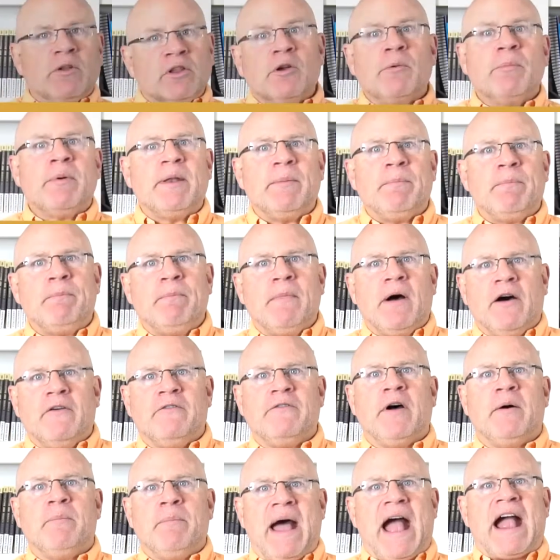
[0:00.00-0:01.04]
a little bit
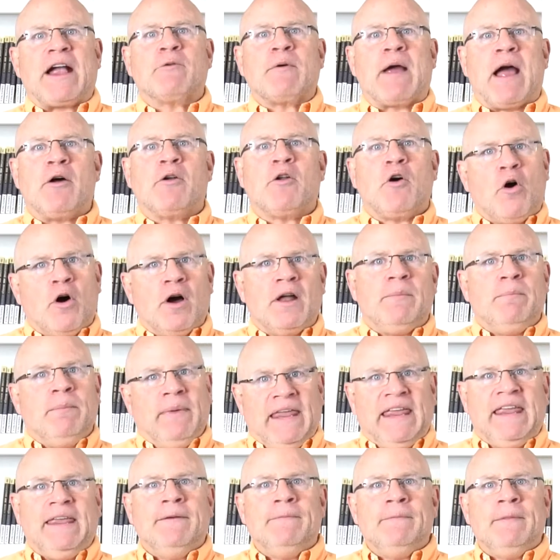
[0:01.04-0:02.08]
of a background on
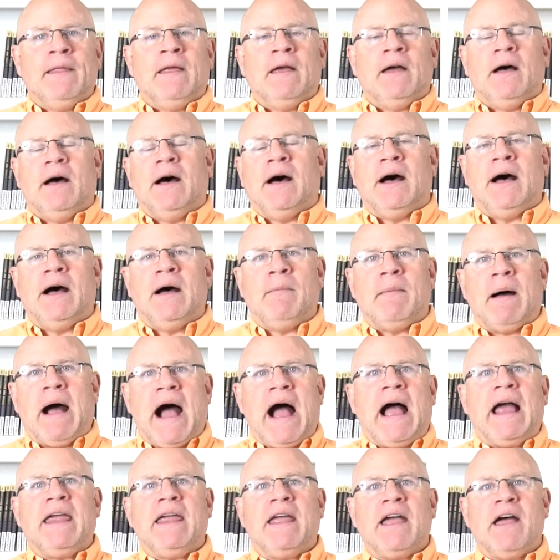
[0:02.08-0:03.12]
me.
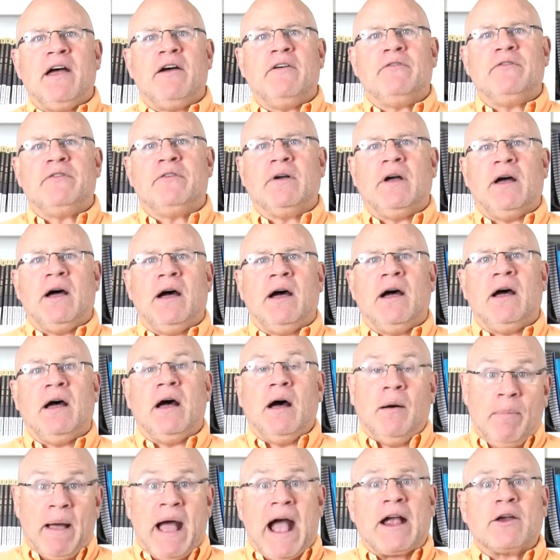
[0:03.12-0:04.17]
I have
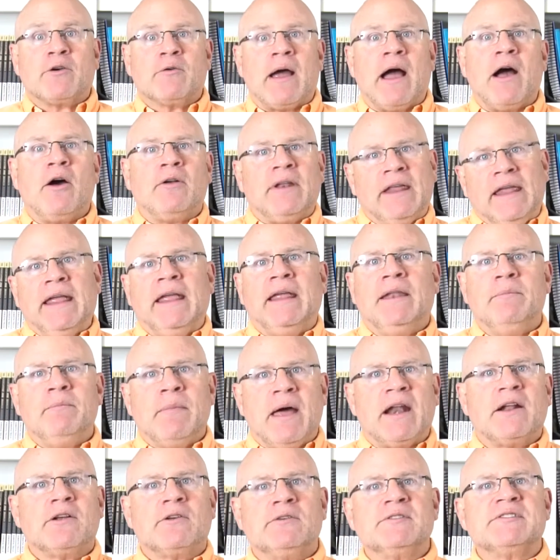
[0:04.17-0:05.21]
a background in
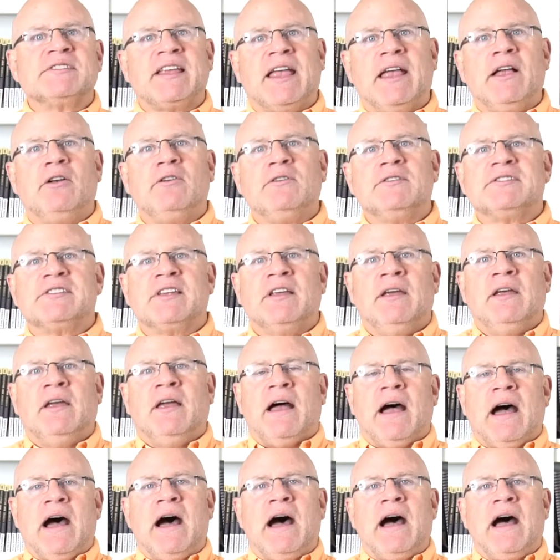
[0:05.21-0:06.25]
medical sales
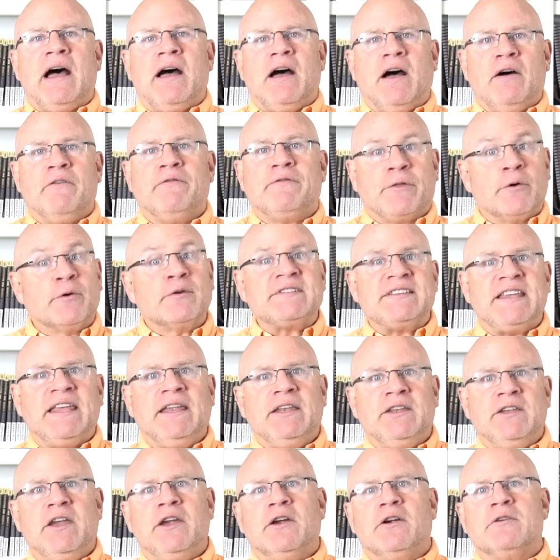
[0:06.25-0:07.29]
of
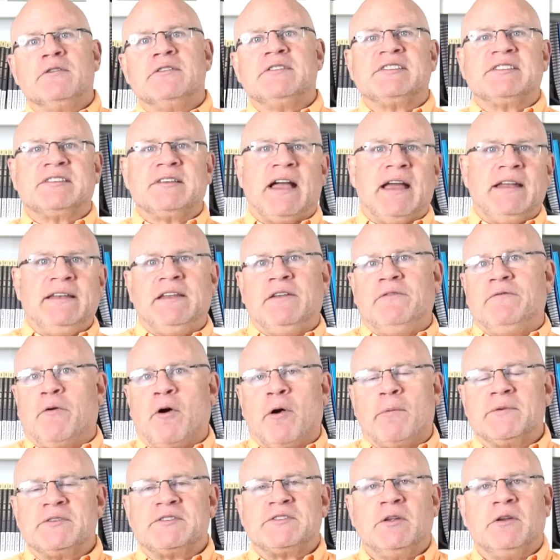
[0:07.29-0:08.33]
13 years. I did
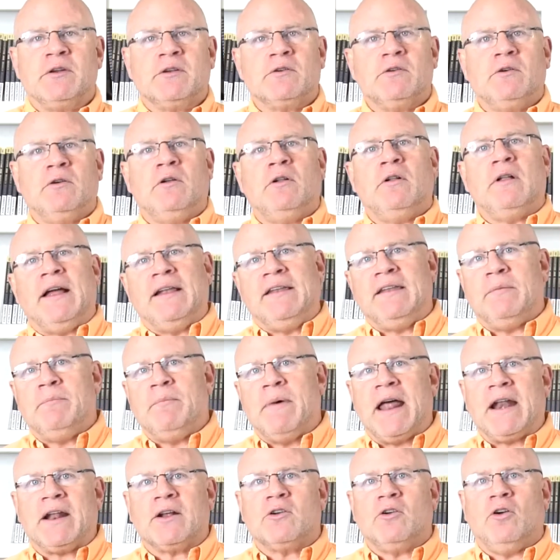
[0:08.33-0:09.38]
pharmaceutical, I did
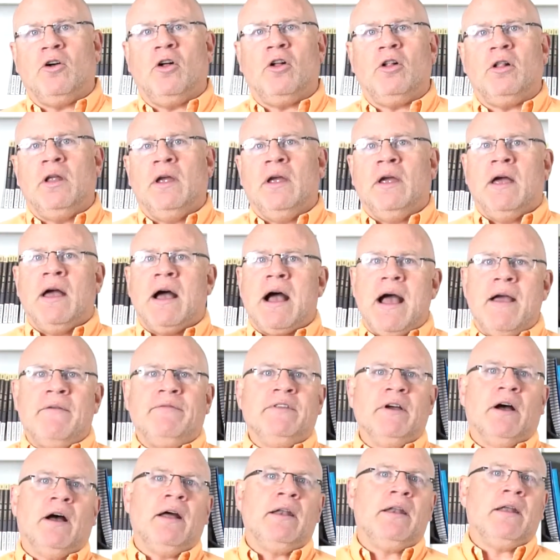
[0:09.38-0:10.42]
medical, I've
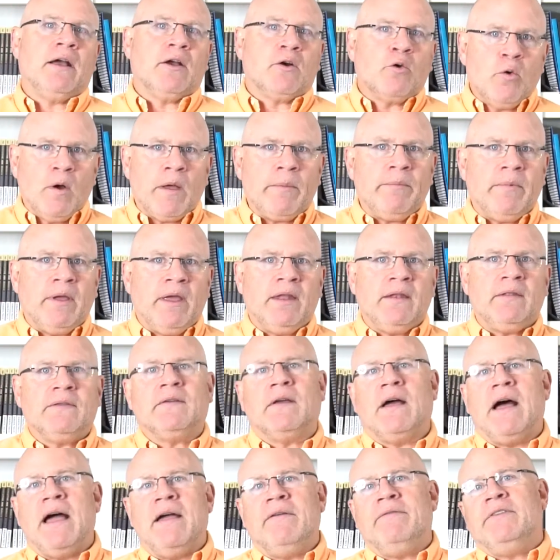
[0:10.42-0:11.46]
done equipment,
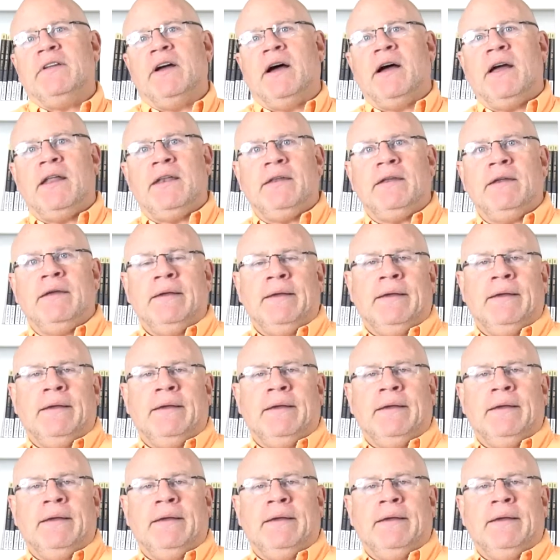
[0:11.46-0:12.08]
I've done